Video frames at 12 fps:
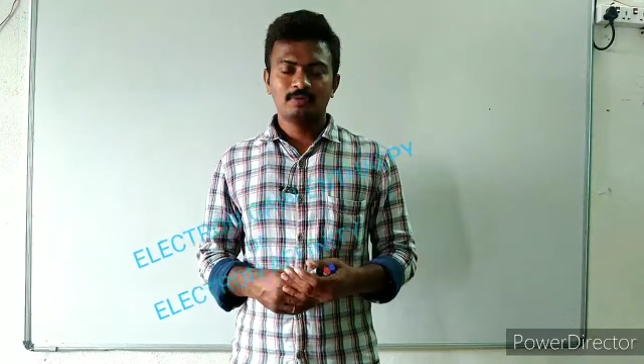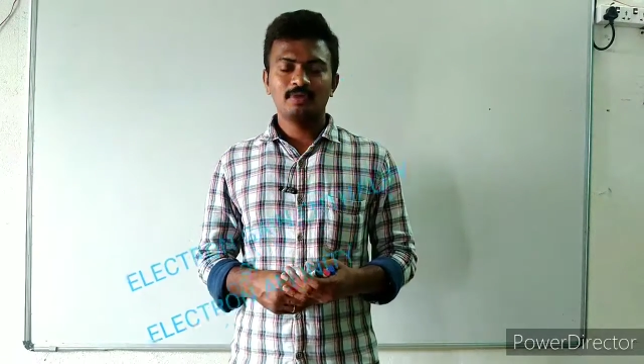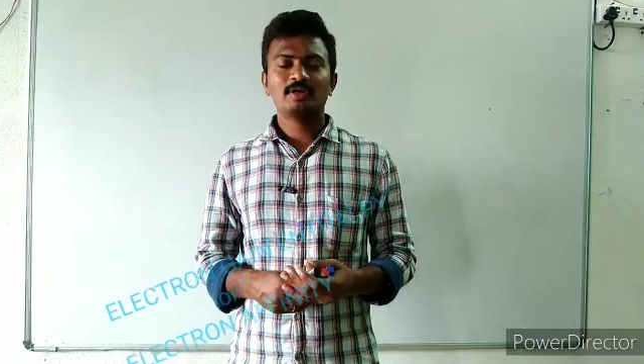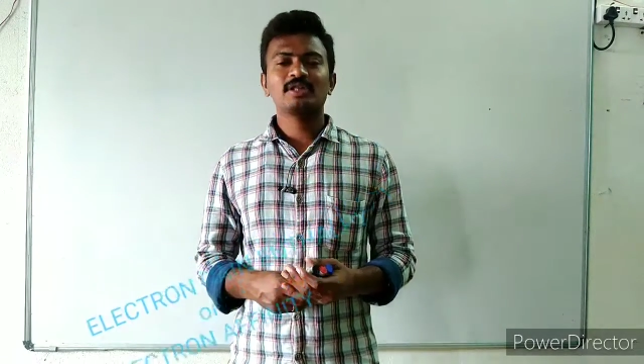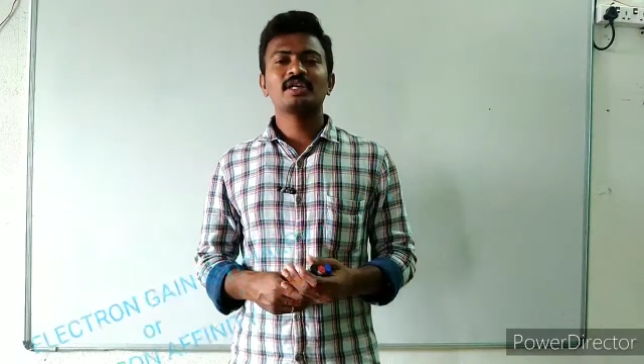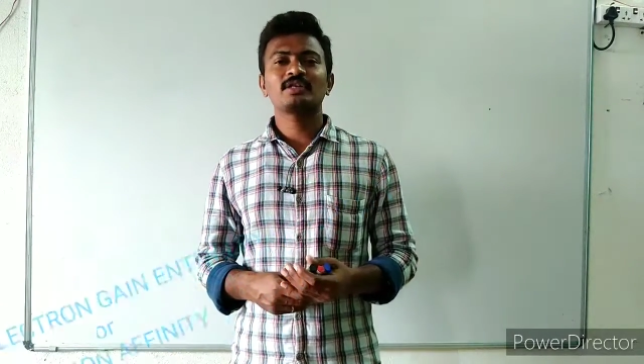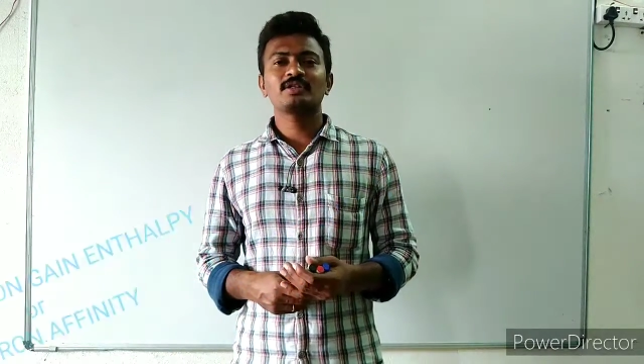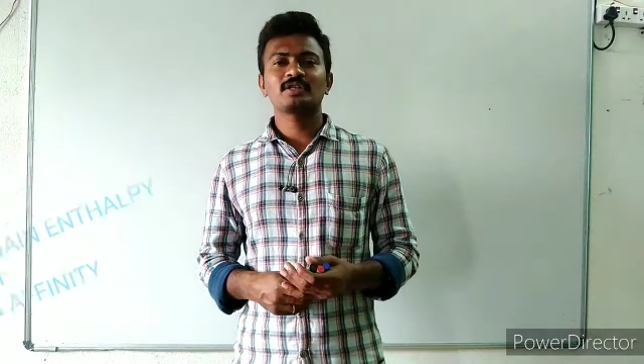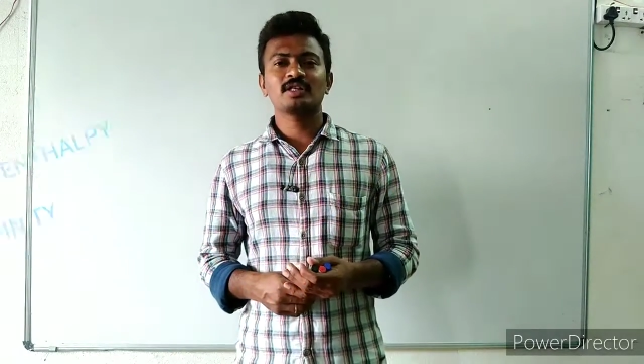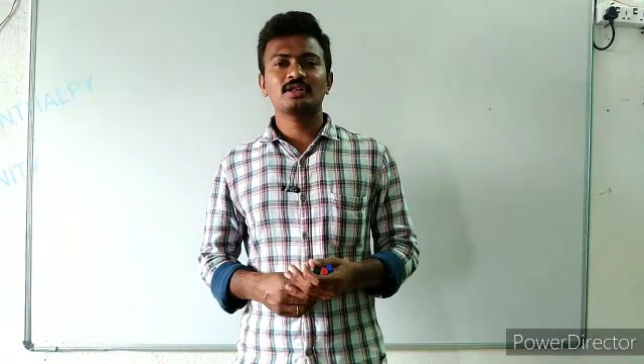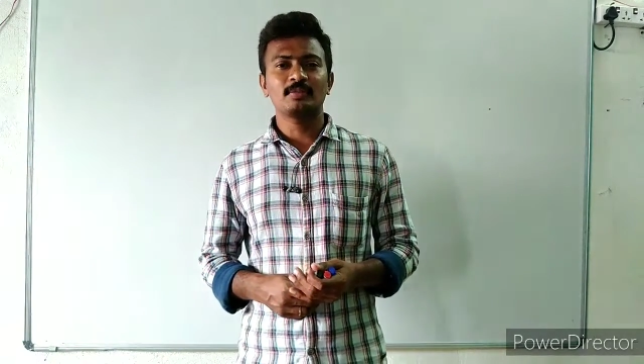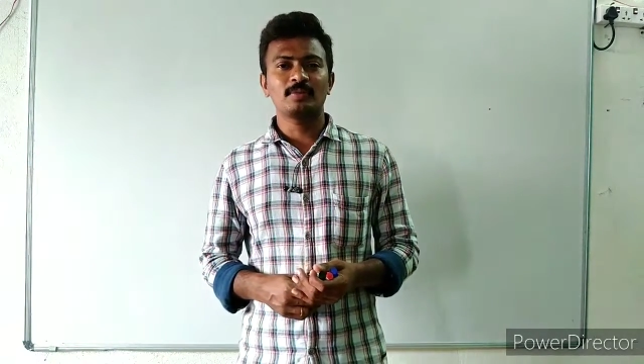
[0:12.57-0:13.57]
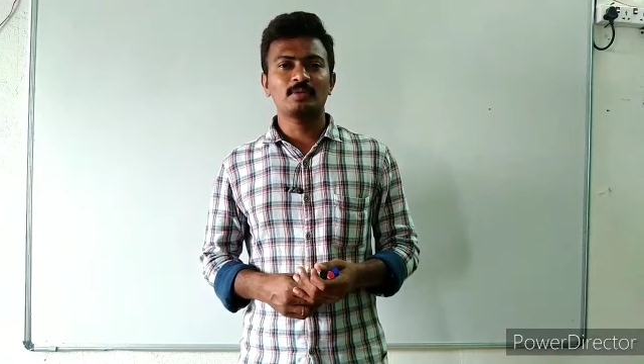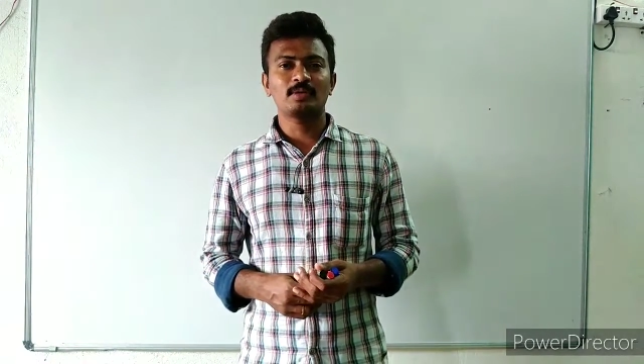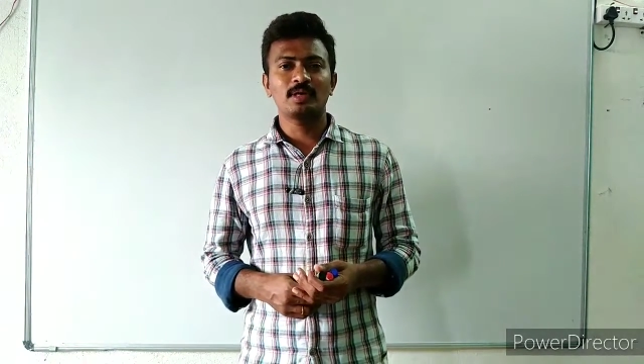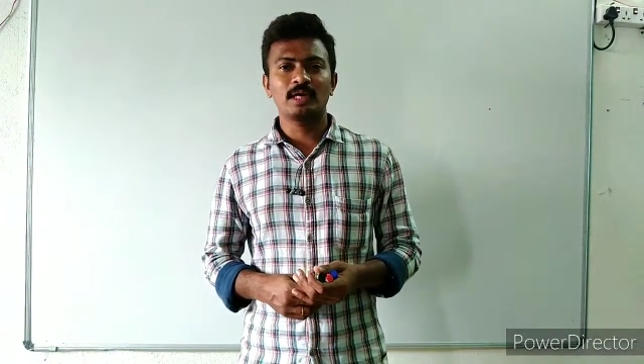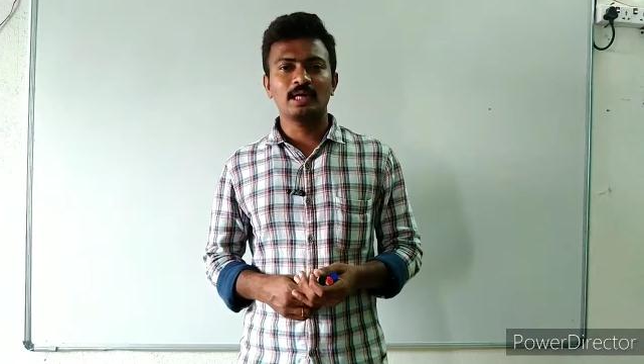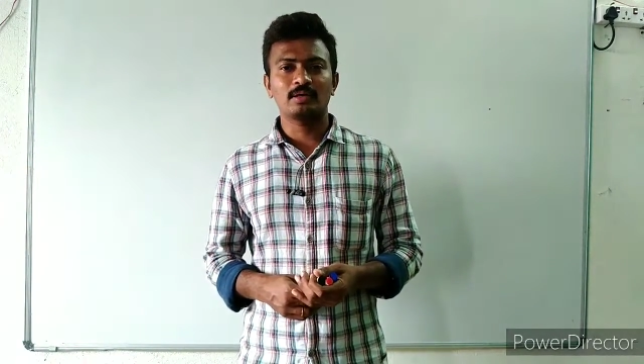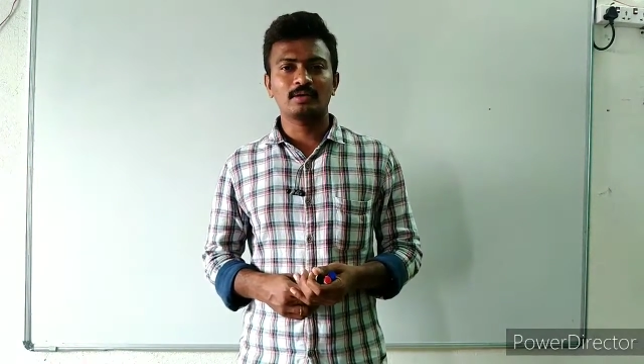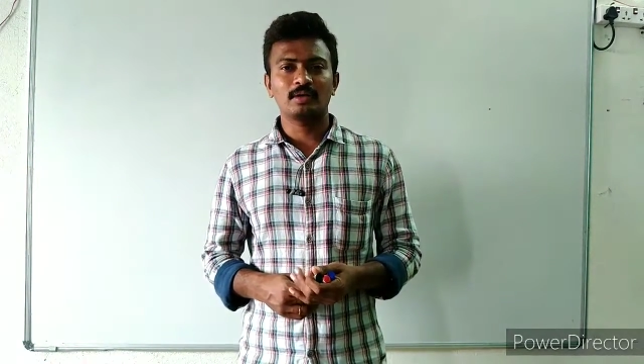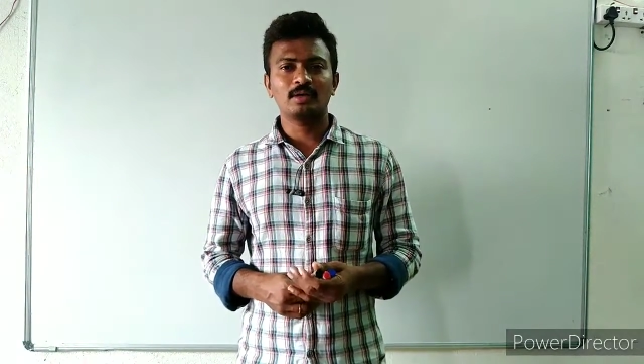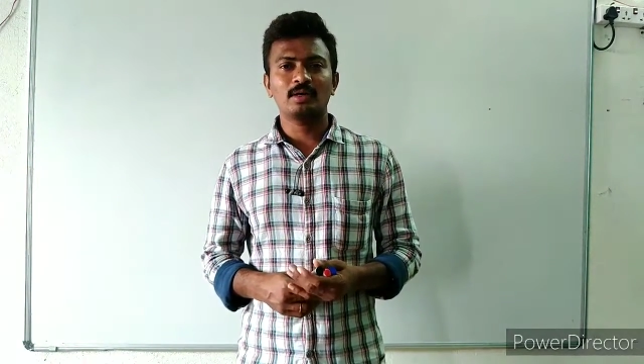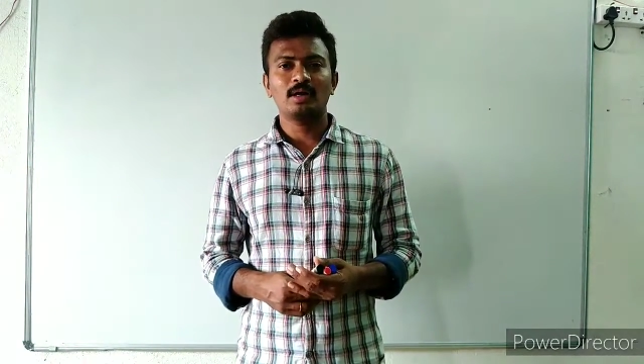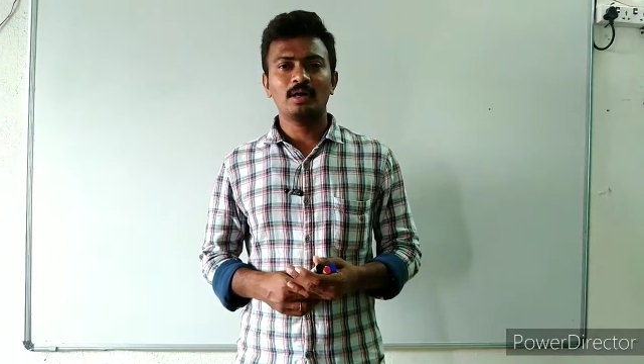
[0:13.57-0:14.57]
First let us discuss about
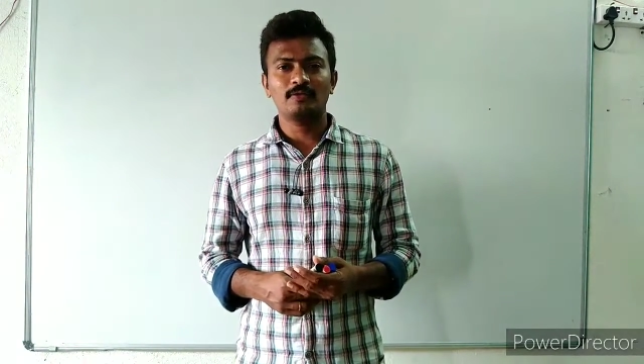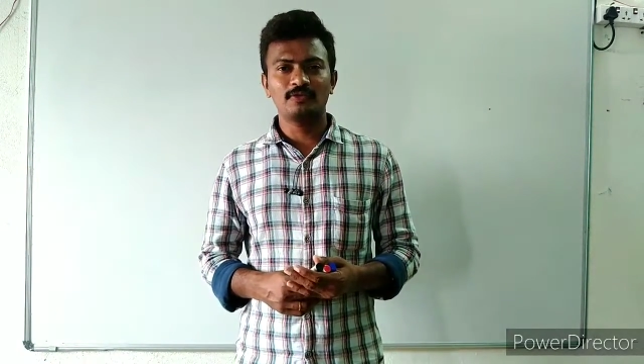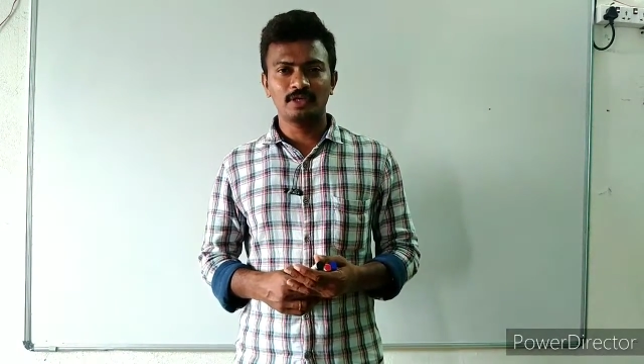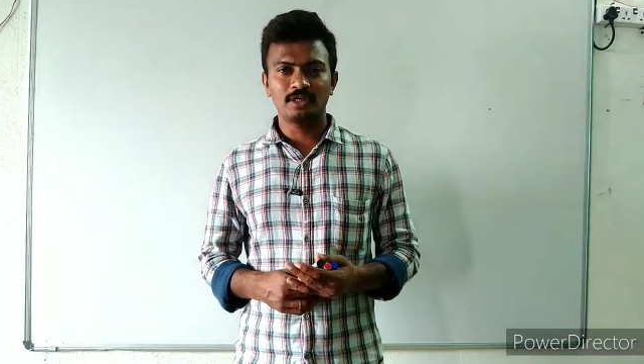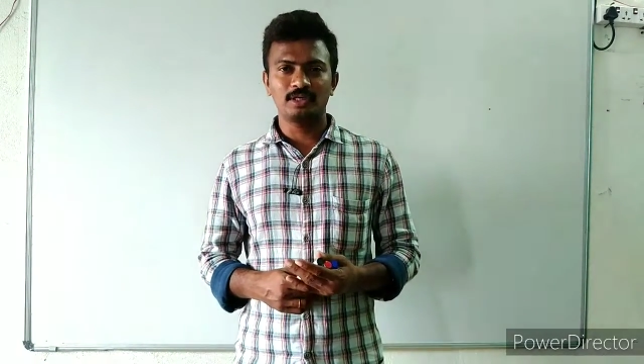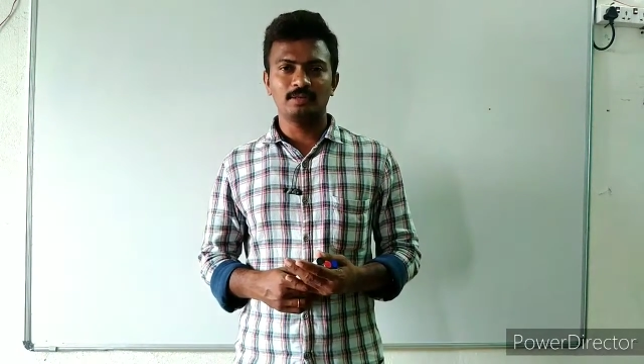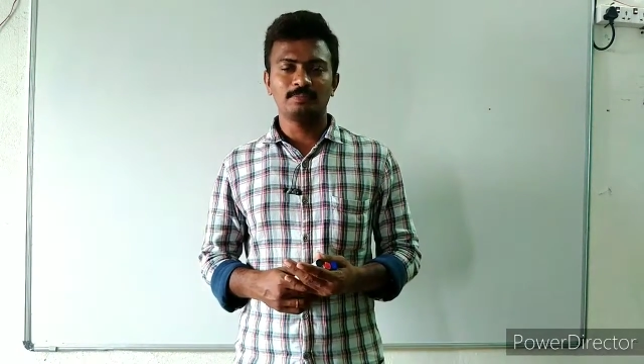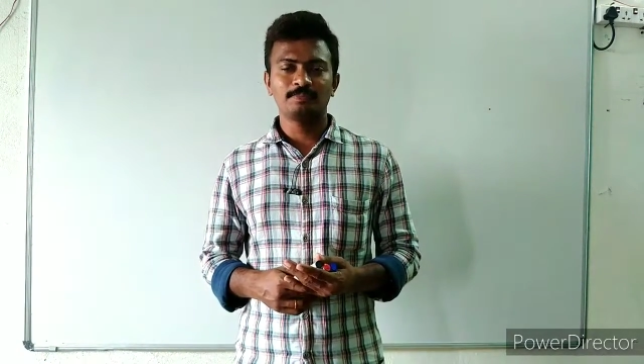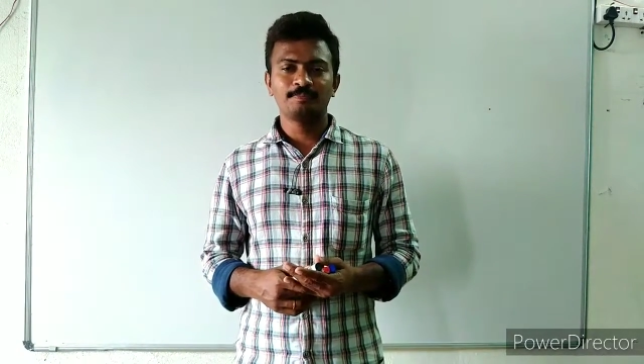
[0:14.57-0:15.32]
electron affinity.